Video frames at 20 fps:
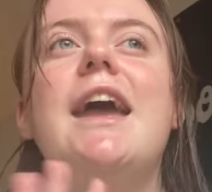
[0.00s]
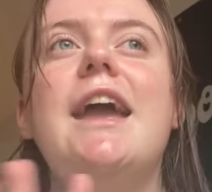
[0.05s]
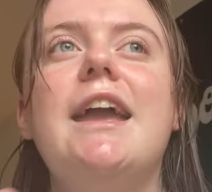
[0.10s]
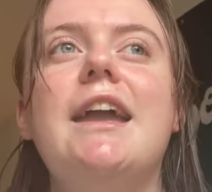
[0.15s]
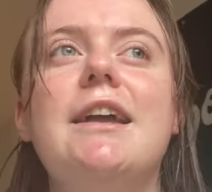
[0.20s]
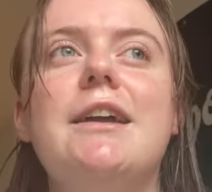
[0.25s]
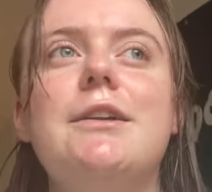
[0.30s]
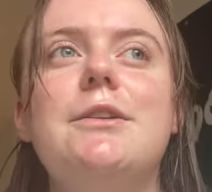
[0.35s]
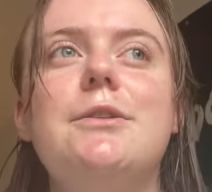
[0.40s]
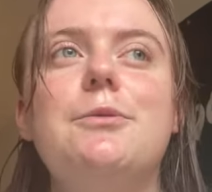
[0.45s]

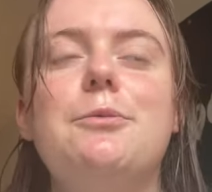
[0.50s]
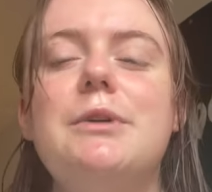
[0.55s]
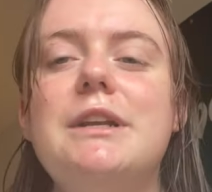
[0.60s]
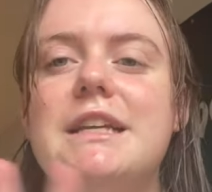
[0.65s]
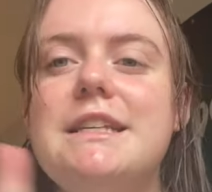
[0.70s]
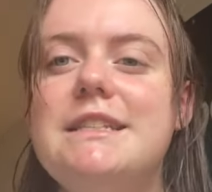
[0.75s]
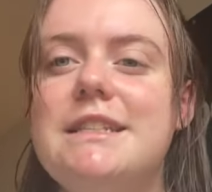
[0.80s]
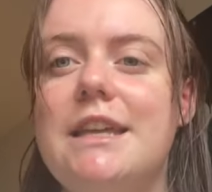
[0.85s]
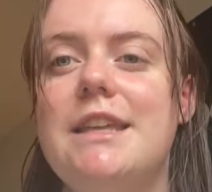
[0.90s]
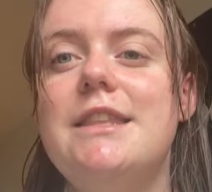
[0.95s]
And when
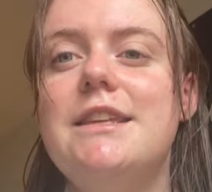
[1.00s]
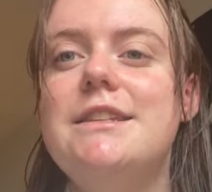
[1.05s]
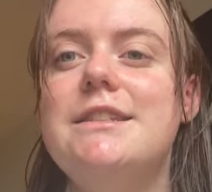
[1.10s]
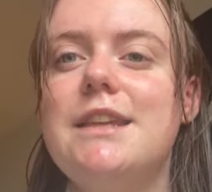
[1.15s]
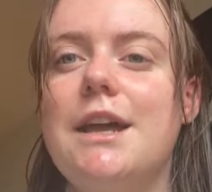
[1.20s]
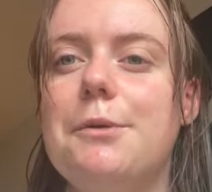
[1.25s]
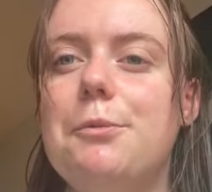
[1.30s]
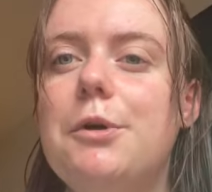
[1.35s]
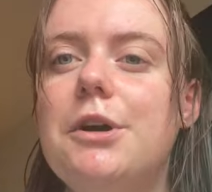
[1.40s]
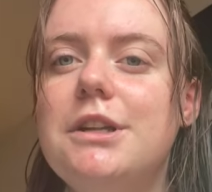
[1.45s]
I say
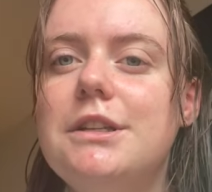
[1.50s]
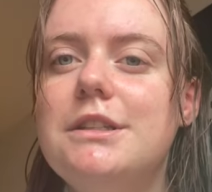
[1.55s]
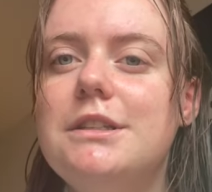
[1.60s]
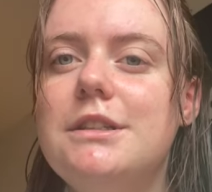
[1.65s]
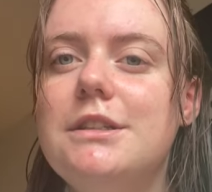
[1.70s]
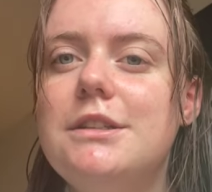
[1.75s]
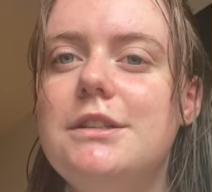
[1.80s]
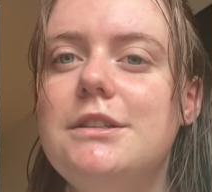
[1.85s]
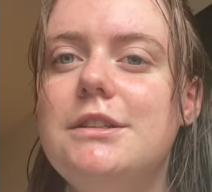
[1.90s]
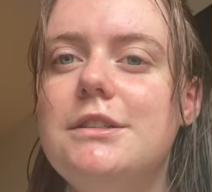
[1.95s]
this,
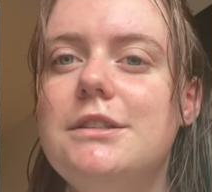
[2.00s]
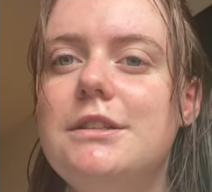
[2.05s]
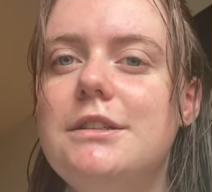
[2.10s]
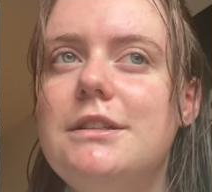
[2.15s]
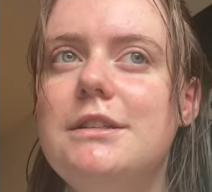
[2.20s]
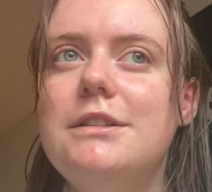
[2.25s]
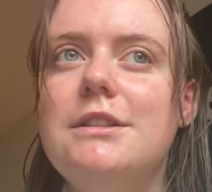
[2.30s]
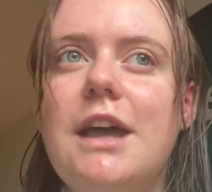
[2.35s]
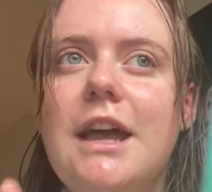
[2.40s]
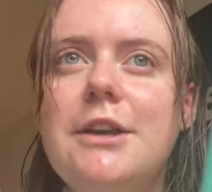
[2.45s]

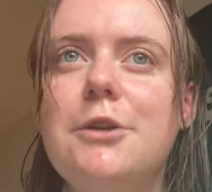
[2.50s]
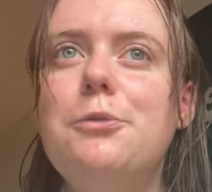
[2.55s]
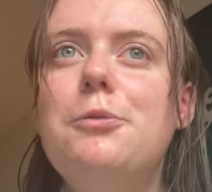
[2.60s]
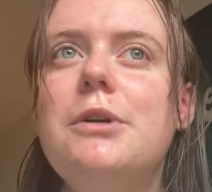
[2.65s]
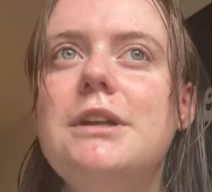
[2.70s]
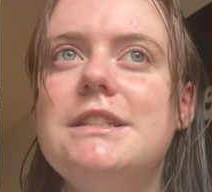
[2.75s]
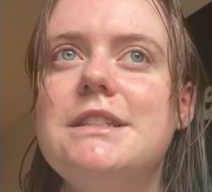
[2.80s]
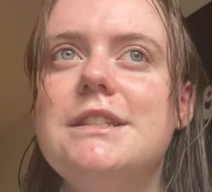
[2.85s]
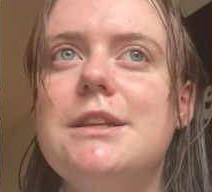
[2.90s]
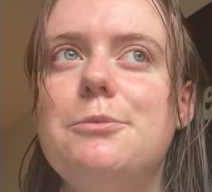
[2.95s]
I don't
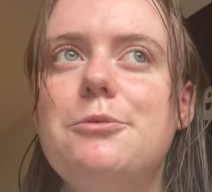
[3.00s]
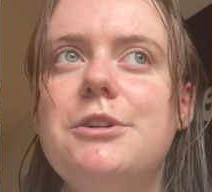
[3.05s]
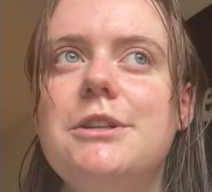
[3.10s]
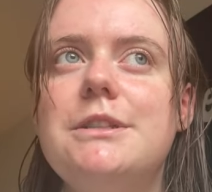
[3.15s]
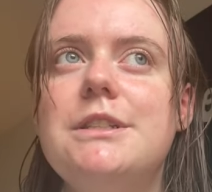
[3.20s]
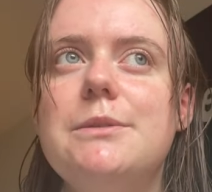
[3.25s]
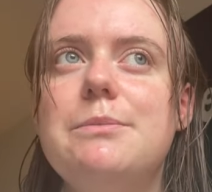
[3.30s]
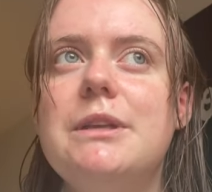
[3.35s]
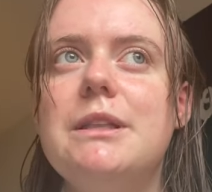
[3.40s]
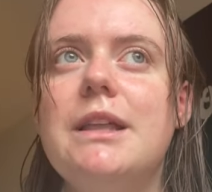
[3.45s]
want
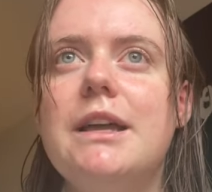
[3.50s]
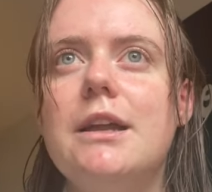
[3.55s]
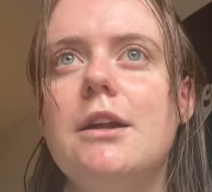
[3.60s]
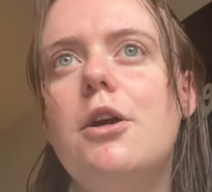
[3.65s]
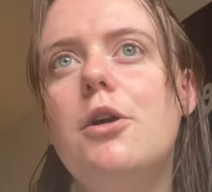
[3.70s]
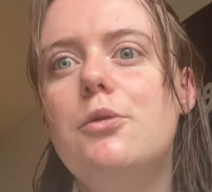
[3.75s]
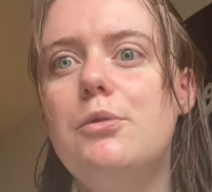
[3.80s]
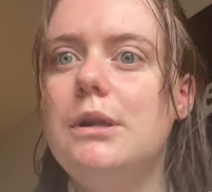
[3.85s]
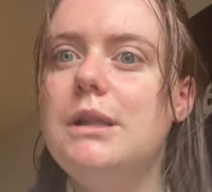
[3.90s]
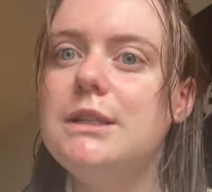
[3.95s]
someone to be like,
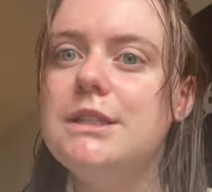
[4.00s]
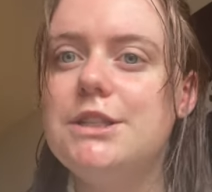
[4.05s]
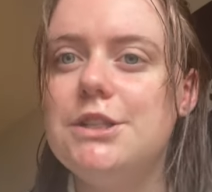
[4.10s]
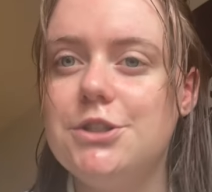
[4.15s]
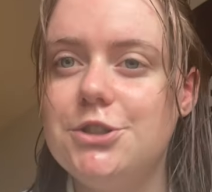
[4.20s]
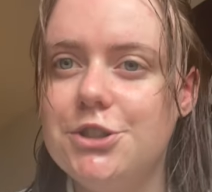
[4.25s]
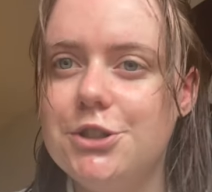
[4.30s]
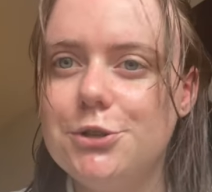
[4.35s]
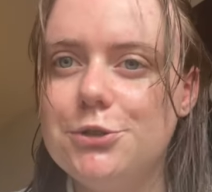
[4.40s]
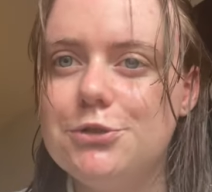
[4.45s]
oh, well, it's
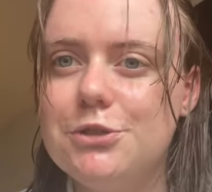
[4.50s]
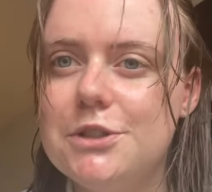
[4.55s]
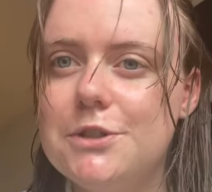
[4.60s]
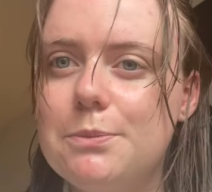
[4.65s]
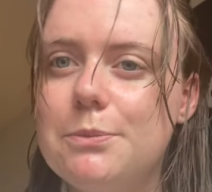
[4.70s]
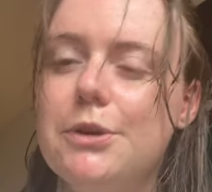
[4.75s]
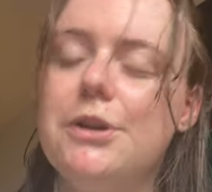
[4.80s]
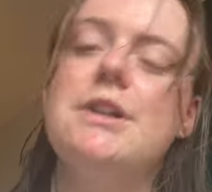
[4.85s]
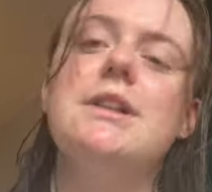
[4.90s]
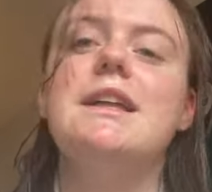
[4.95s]
a children's
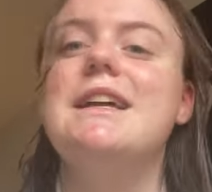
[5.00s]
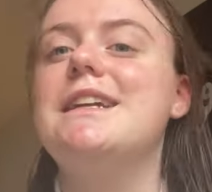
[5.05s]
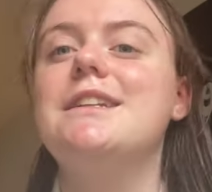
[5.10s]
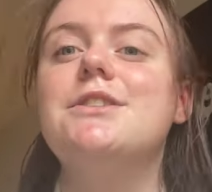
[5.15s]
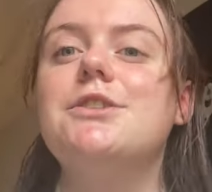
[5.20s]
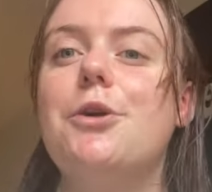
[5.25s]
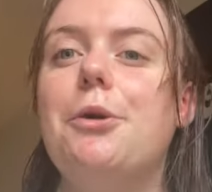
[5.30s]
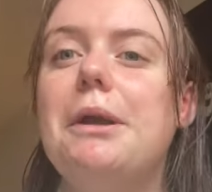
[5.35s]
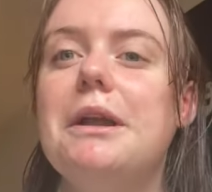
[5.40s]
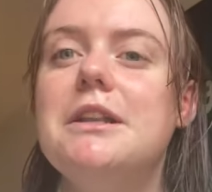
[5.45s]
book, like
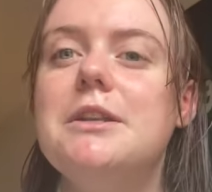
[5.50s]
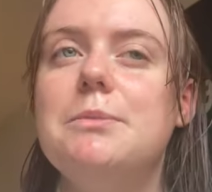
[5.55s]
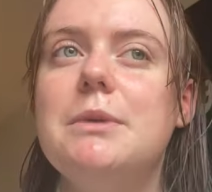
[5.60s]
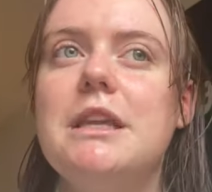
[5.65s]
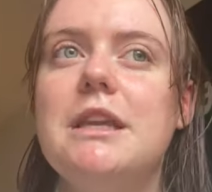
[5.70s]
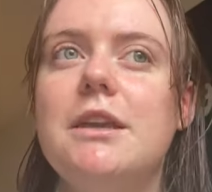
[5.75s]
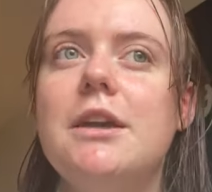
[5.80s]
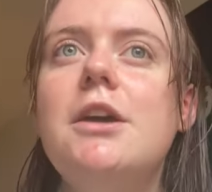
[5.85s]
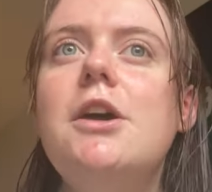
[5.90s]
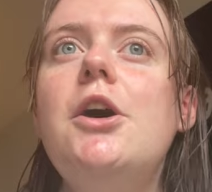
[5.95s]
it's going to
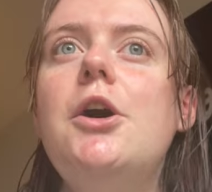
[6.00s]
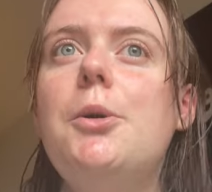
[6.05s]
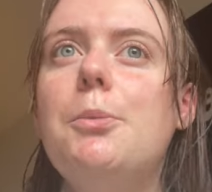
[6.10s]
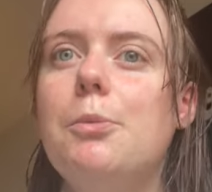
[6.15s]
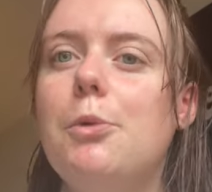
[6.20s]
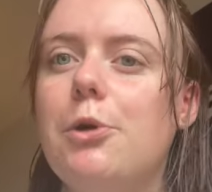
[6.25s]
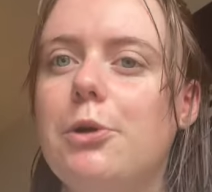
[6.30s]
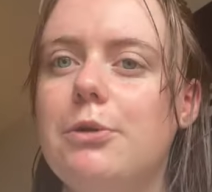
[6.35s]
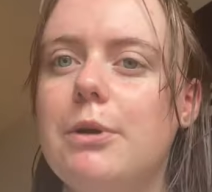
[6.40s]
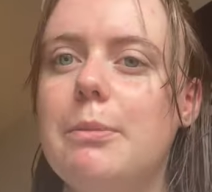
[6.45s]
be
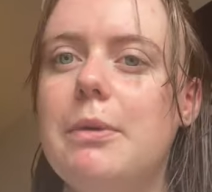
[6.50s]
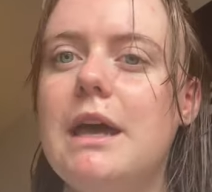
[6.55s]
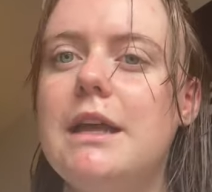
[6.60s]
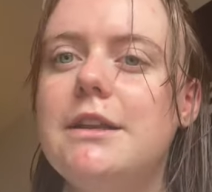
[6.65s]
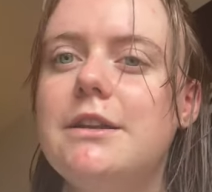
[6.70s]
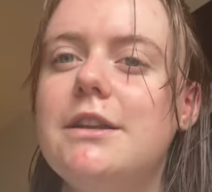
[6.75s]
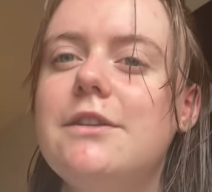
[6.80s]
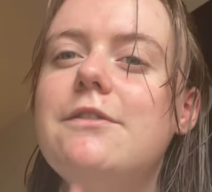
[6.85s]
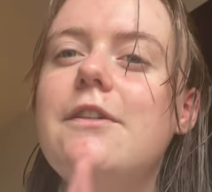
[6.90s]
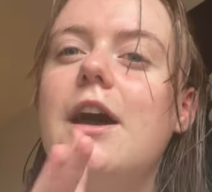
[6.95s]
more
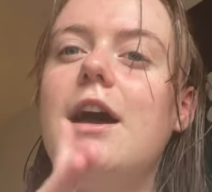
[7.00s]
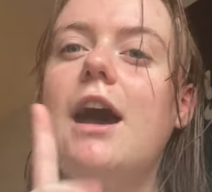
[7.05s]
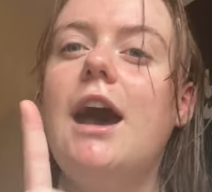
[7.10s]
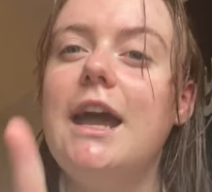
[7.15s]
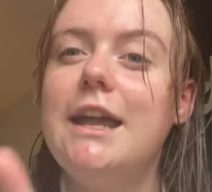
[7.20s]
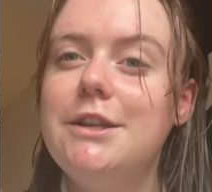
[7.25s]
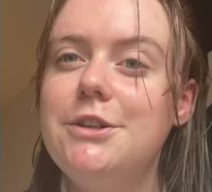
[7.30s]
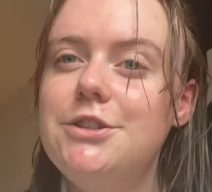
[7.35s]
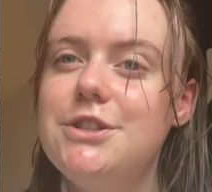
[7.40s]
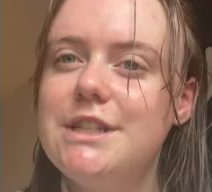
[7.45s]
repetitive.
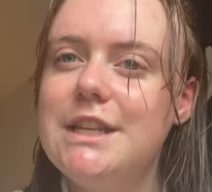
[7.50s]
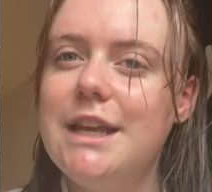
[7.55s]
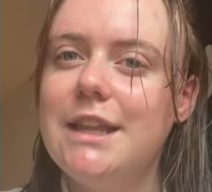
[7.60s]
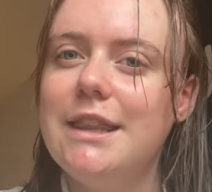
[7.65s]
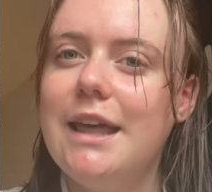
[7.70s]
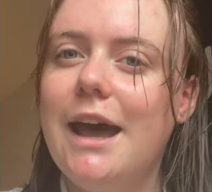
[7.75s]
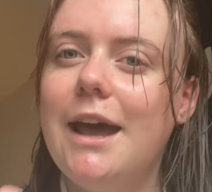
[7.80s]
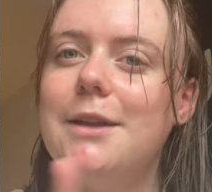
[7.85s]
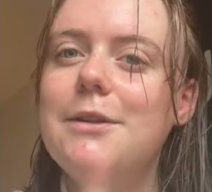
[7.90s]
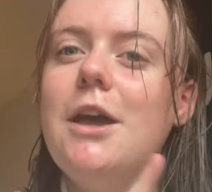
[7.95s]
I
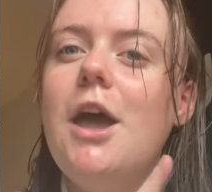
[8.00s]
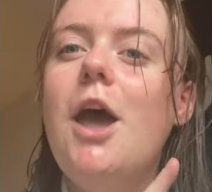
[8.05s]
understand that.